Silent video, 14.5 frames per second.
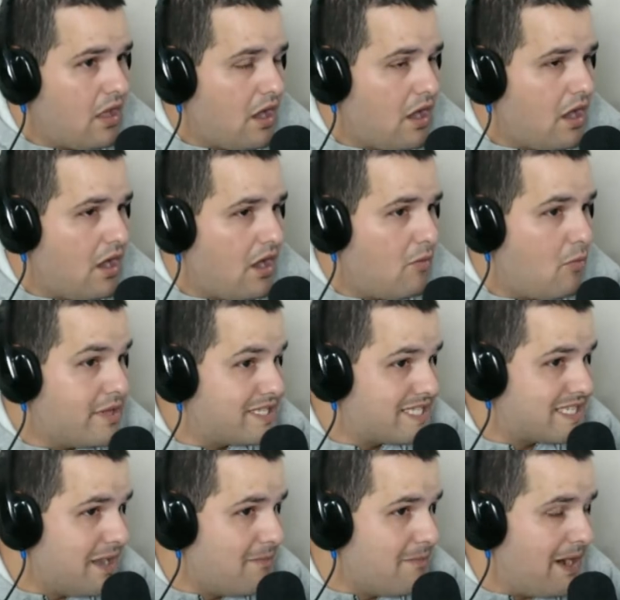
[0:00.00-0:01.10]
uh with
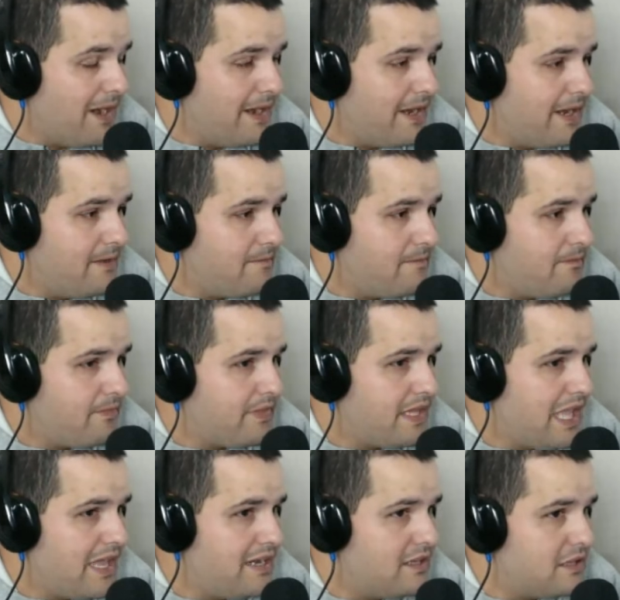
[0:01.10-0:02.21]
somebody
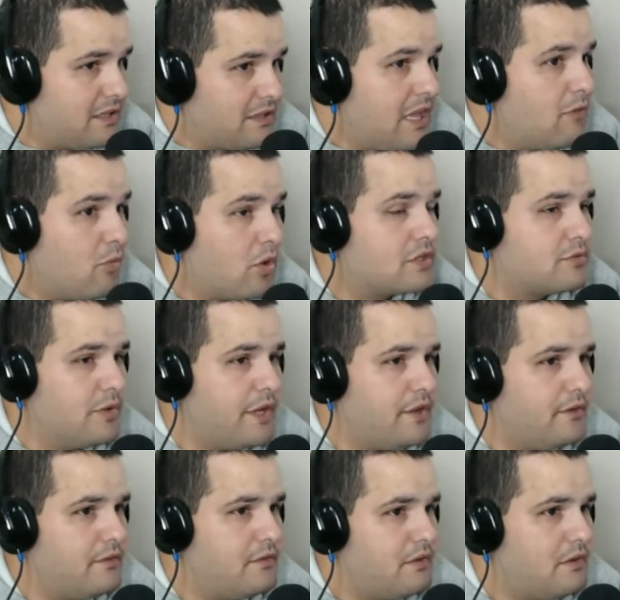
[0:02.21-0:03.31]
that is that works for
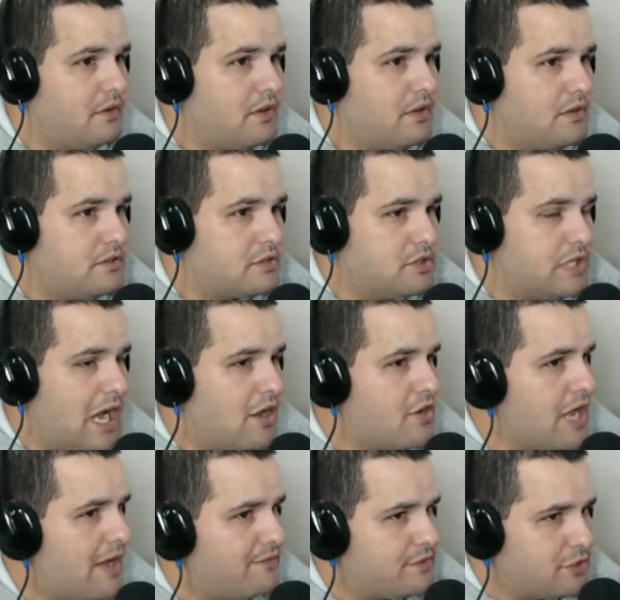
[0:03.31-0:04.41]
you so now
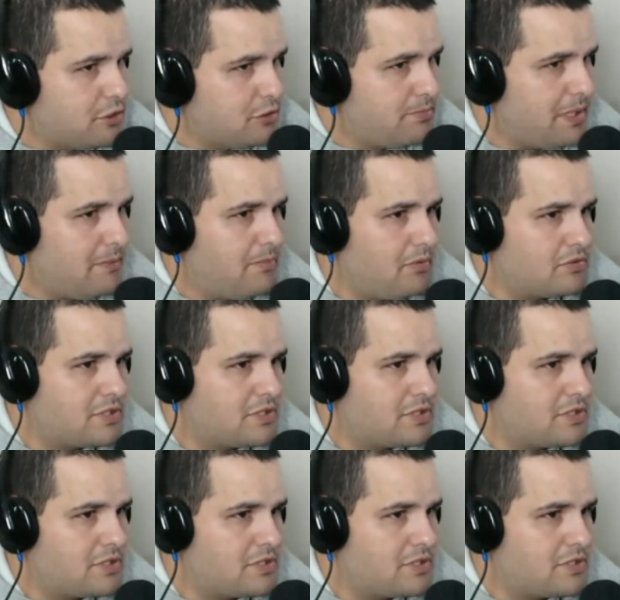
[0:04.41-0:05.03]
you have two people.